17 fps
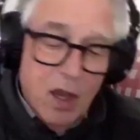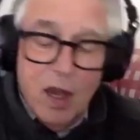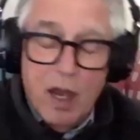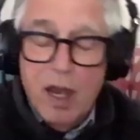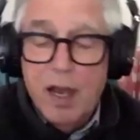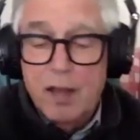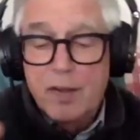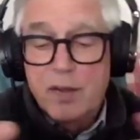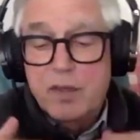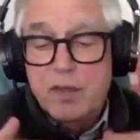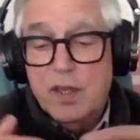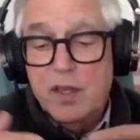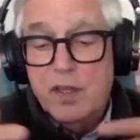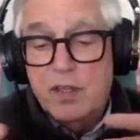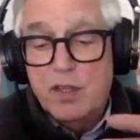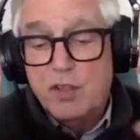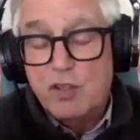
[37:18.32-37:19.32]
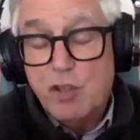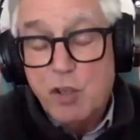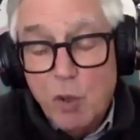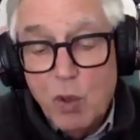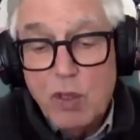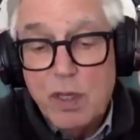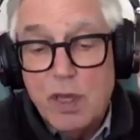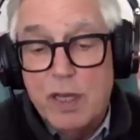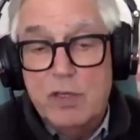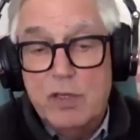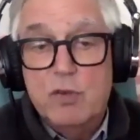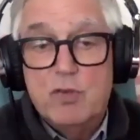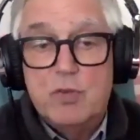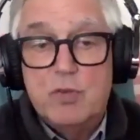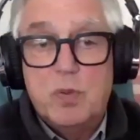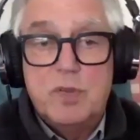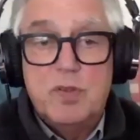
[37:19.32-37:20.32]
I, the the tool I
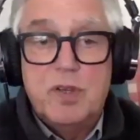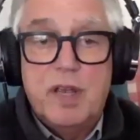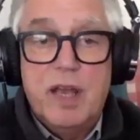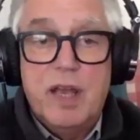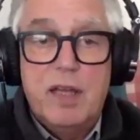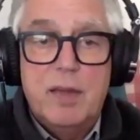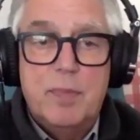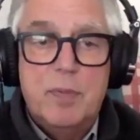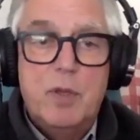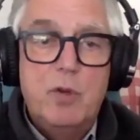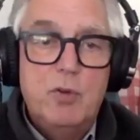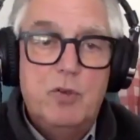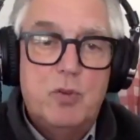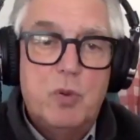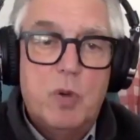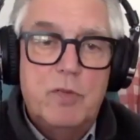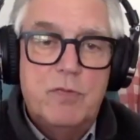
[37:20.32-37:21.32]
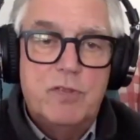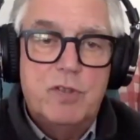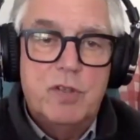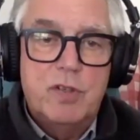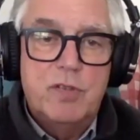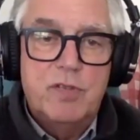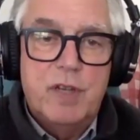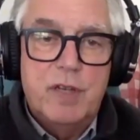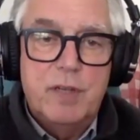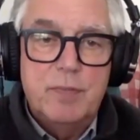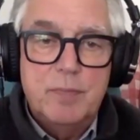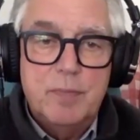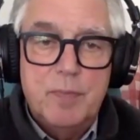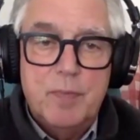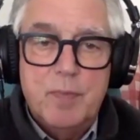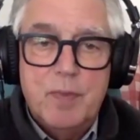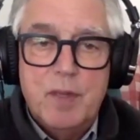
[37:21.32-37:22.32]
used was the Gallup Q12 survey,
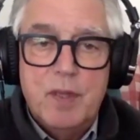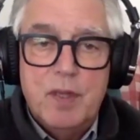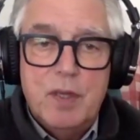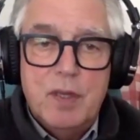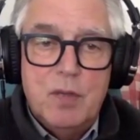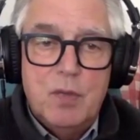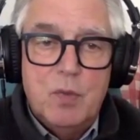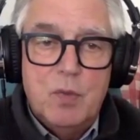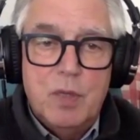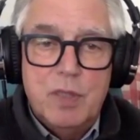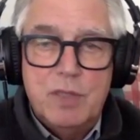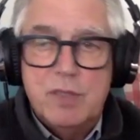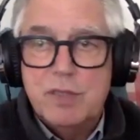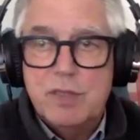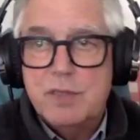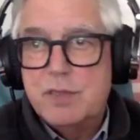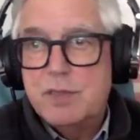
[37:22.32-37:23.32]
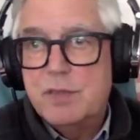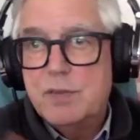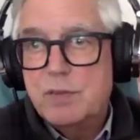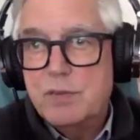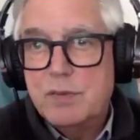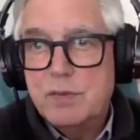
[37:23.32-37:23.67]
which